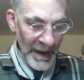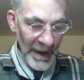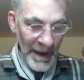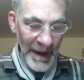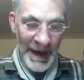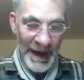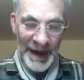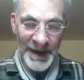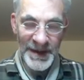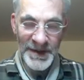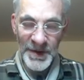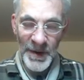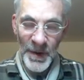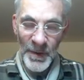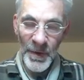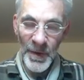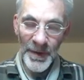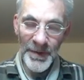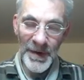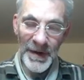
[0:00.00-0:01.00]
And
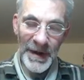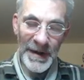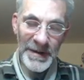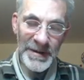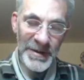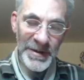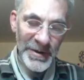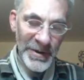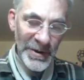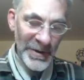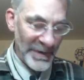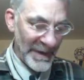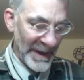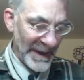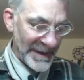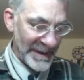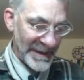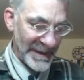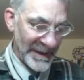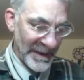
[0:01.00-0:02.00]
what we're going to do
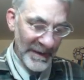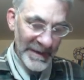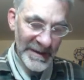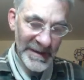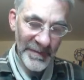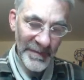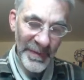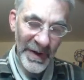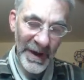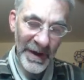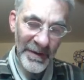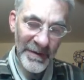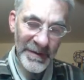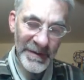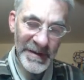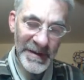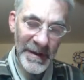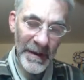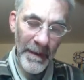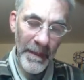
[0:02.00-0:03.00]
is suppose